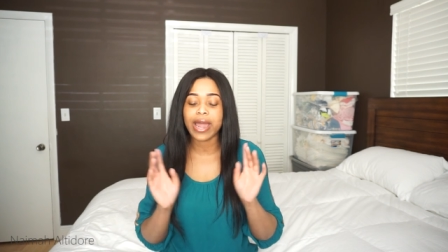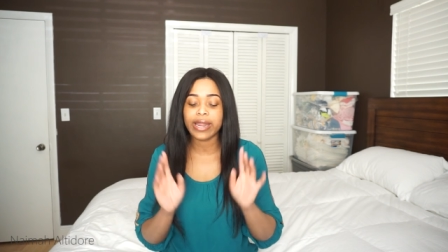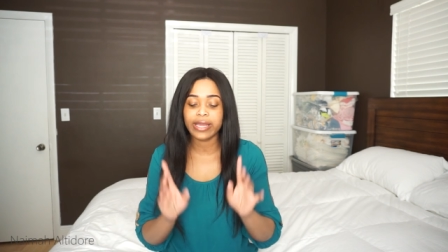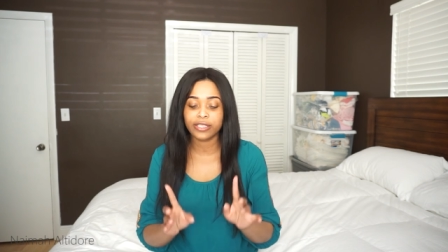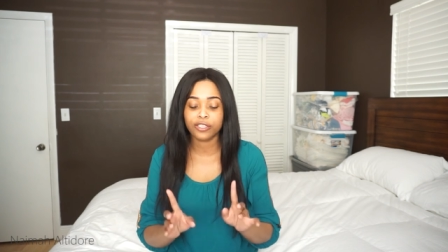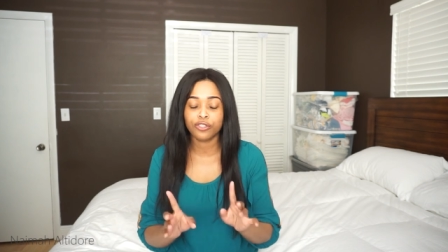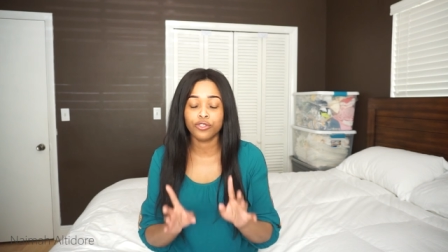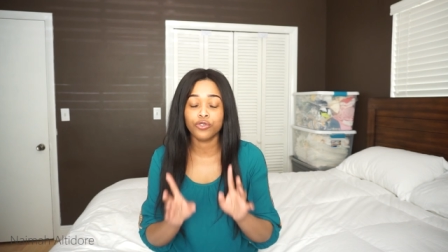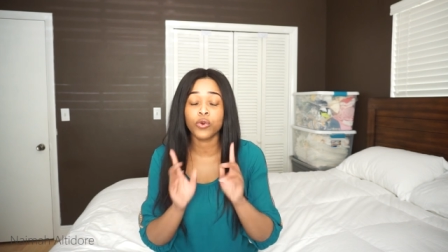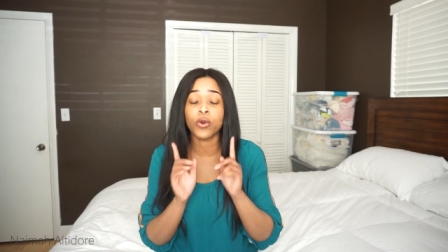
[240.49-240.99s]
I
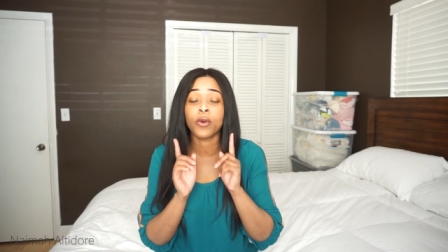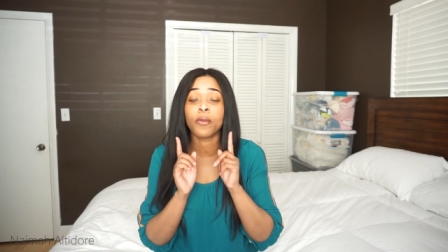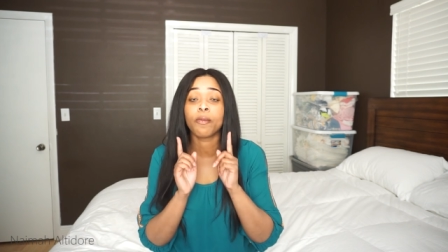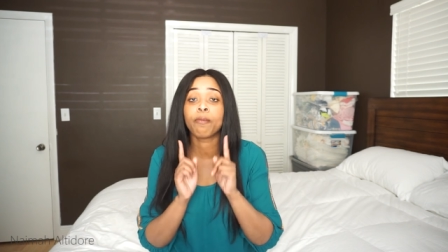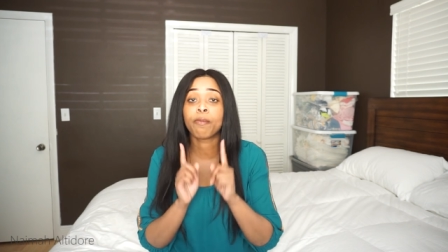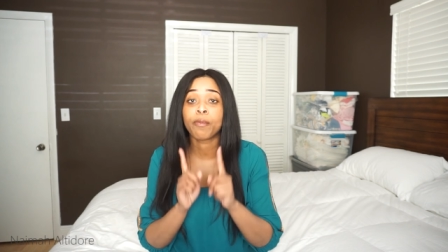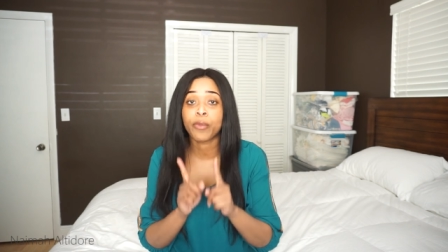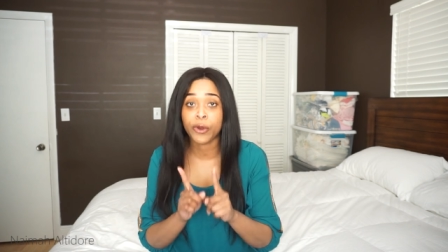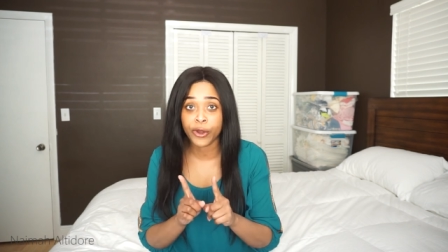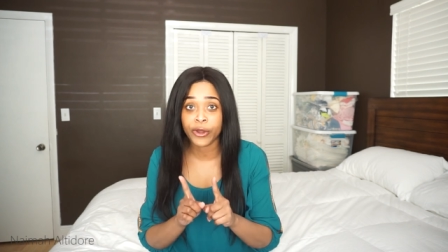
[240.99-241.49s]
need to do
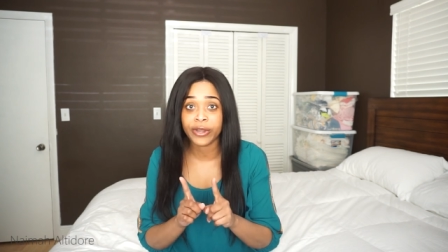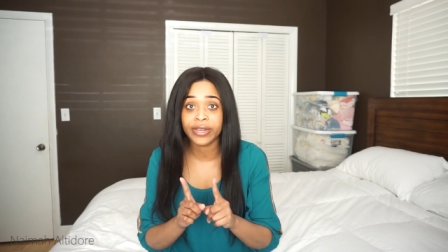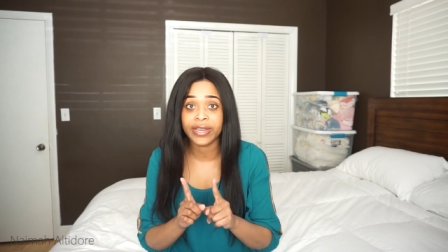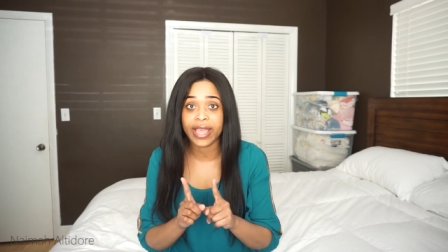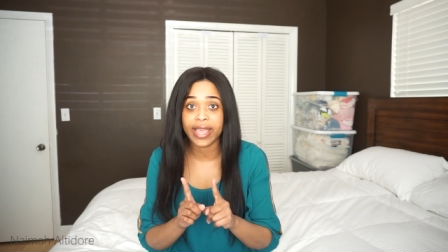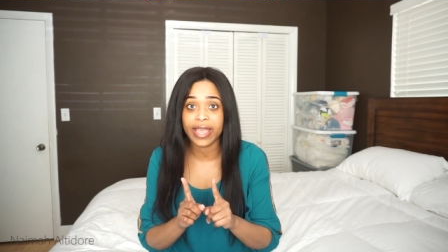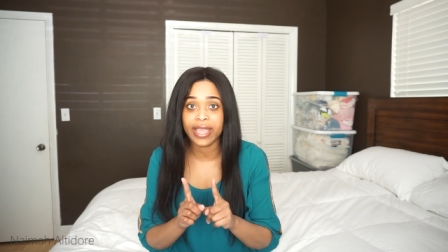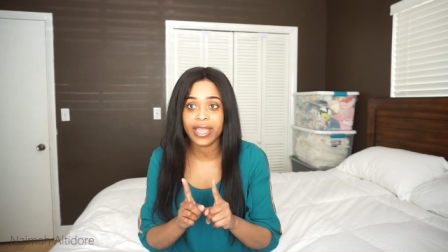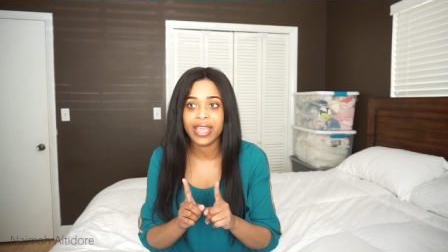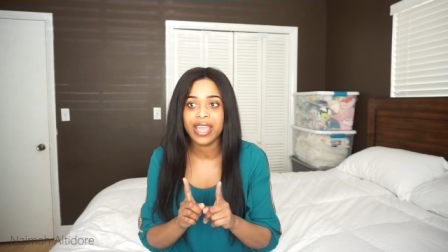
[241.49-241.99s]
per
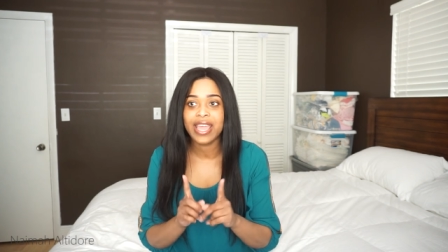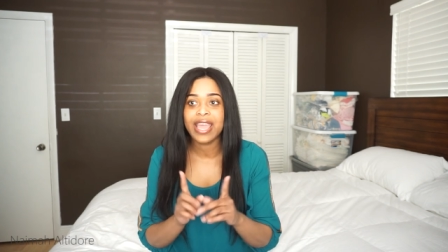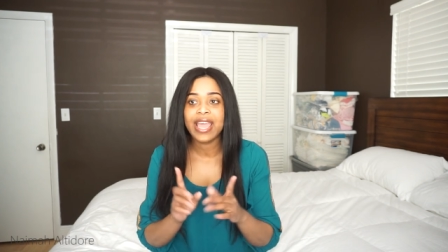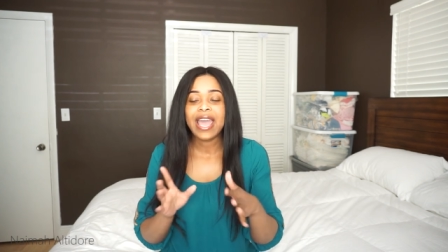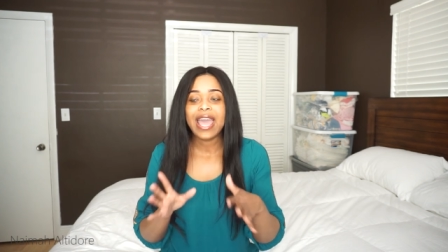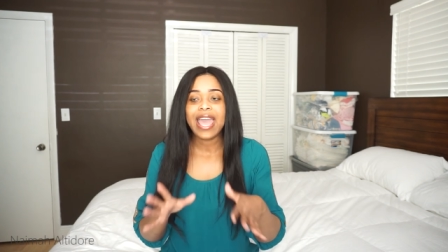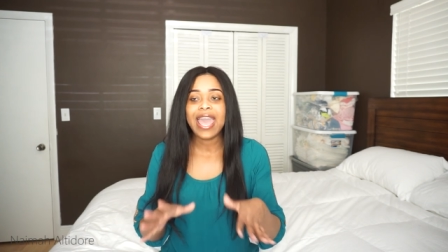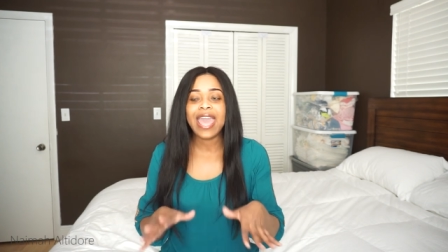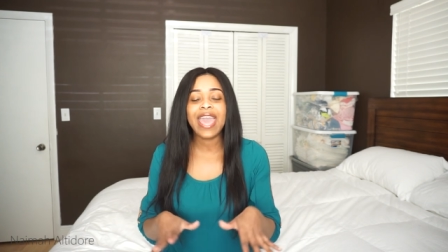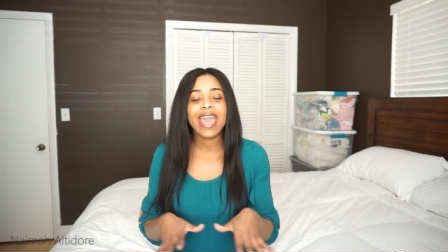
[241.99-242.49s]
day.
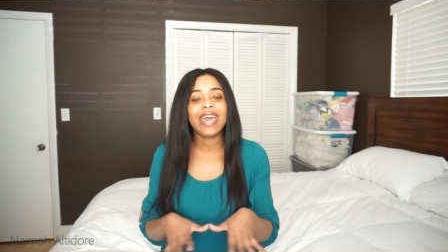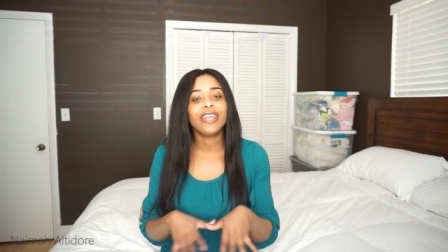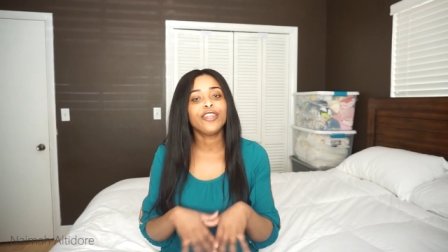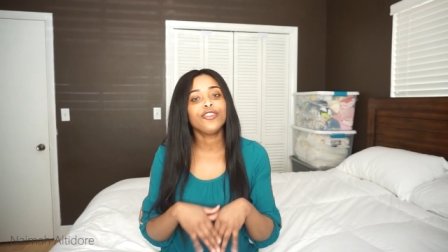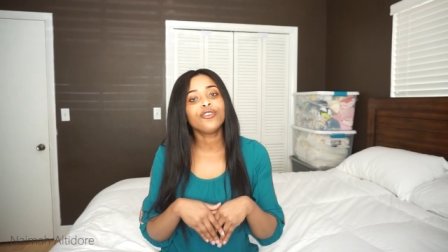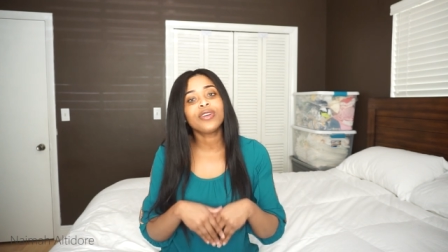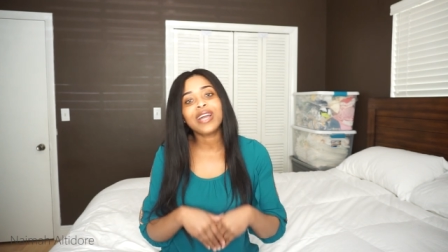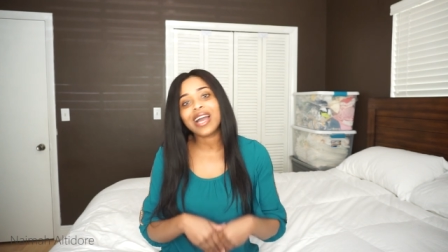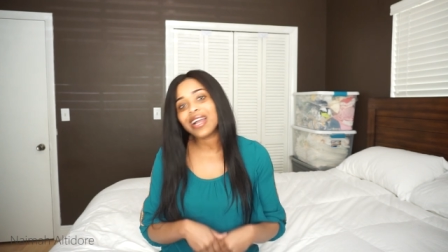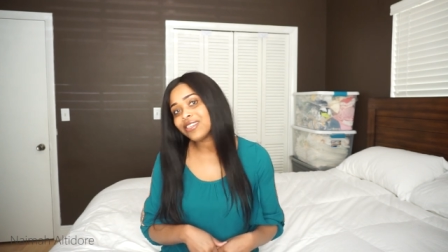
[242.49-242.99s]
And
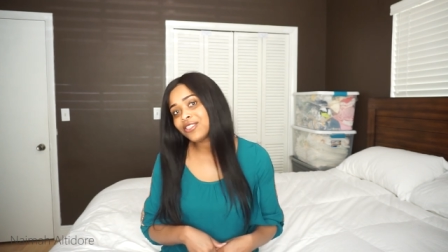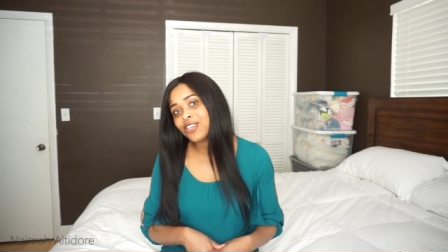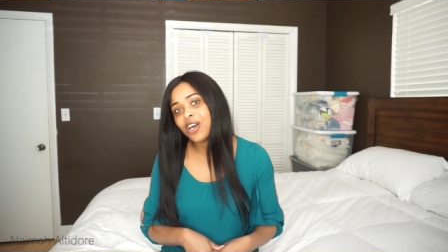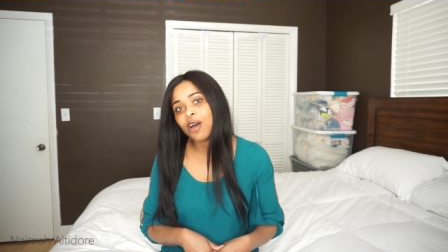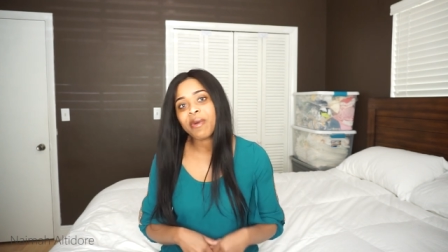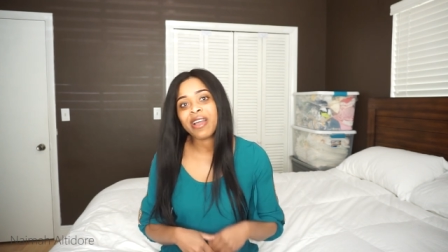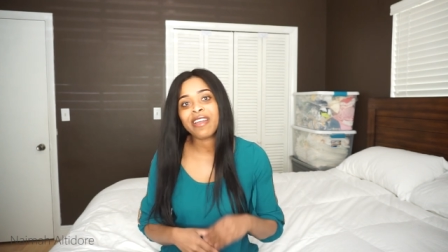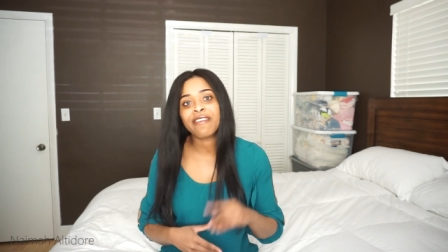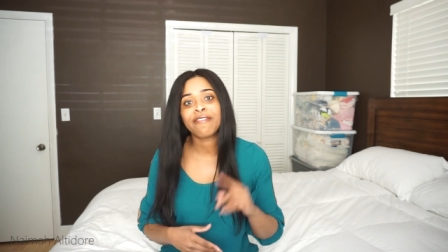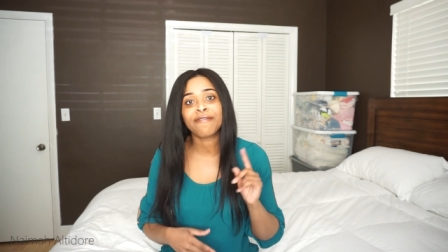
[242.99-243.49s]
you guys
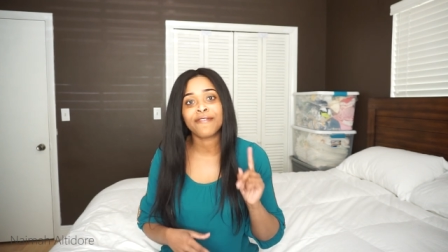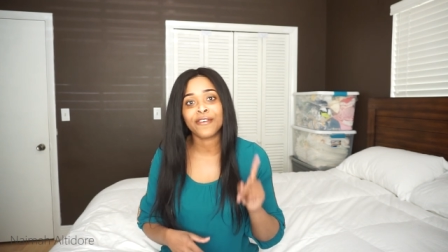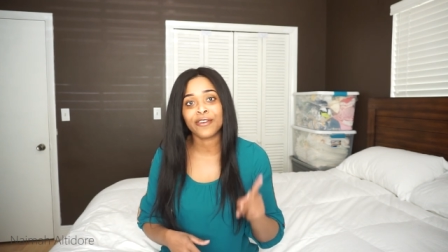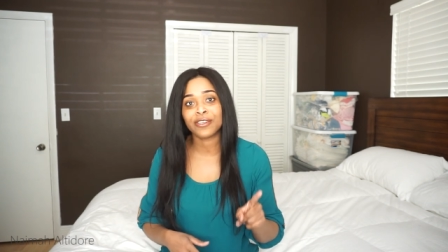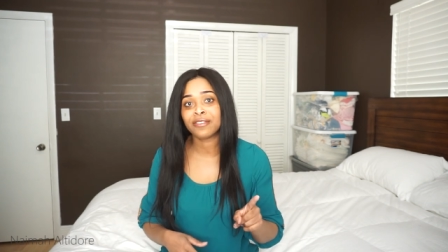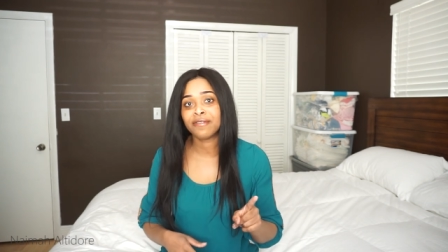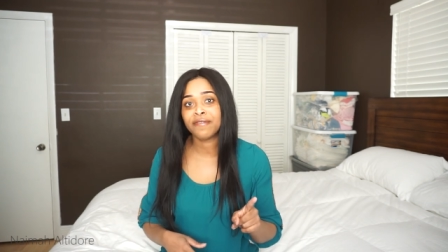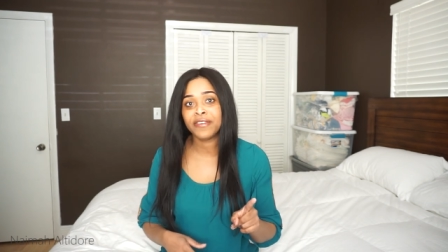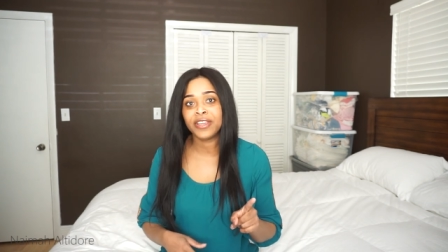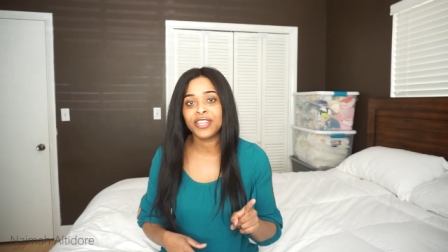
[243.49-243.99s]
saw my
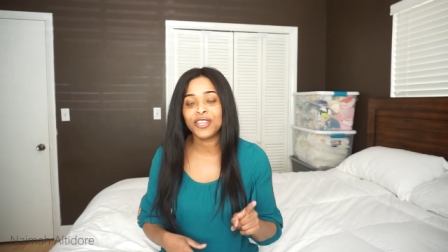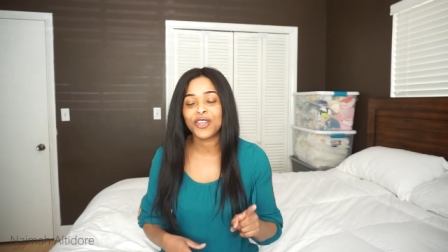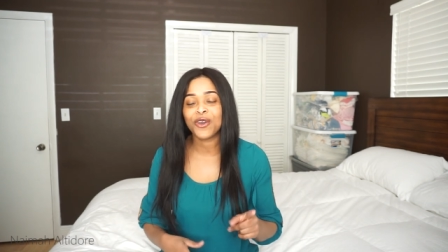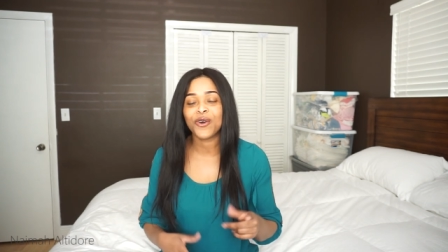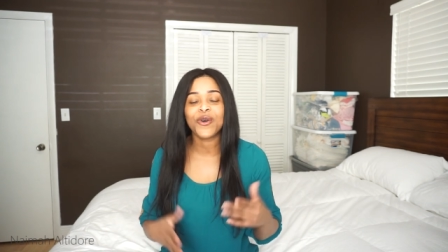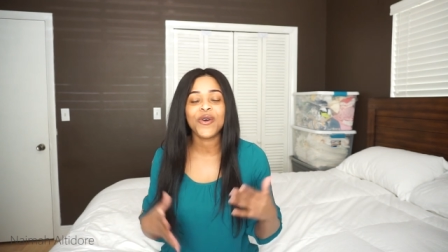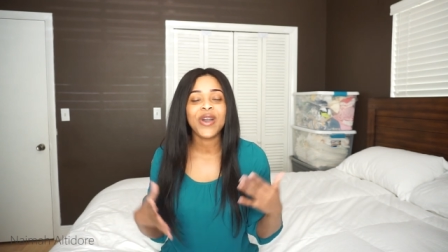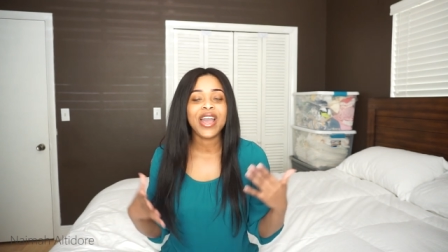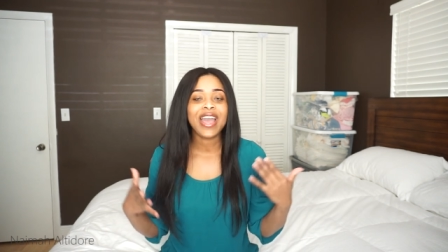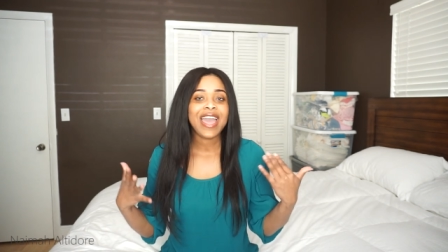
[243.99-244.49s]
first
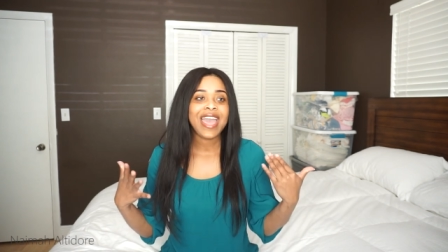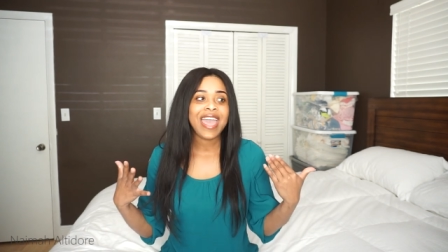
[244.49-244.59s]
video.